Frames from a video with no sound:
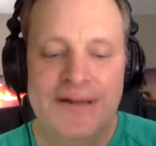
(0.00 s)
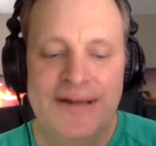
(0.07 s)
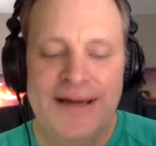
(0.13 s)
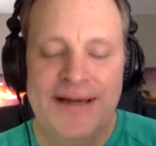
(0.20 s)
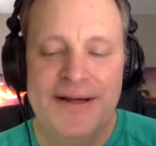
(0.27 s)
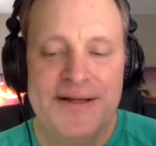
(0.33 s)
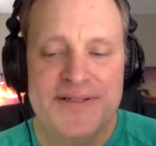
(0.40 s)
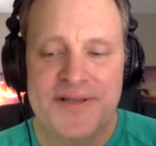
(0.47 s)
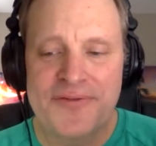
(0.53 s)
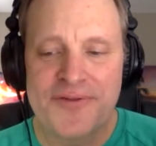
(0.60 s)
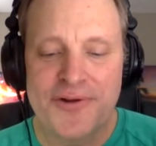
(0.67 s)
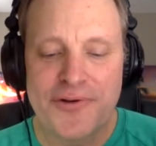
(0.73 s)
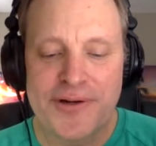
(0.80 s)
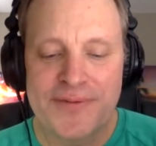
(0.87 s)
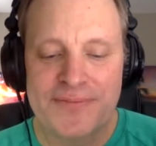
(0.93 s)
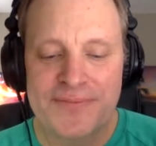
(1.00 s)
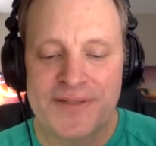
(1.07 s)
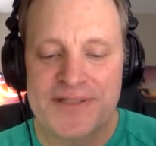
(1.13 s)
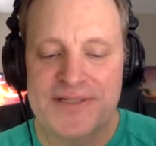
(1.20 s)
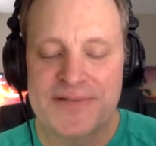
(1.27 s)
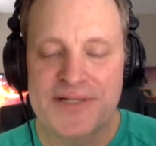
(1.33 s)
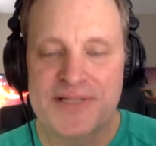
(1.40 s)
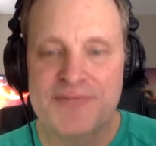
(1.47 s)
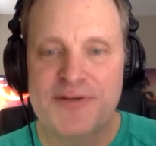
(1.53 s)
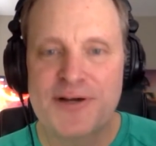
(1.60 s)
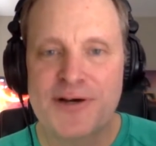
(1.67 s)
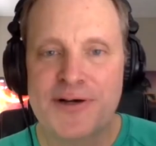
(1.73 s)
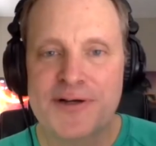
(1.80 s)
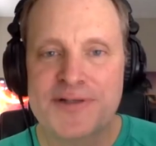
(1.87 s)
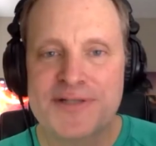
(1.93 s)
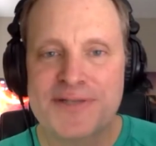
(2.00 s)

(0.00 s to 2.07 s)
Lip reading: And it is a theory. Let's be honest.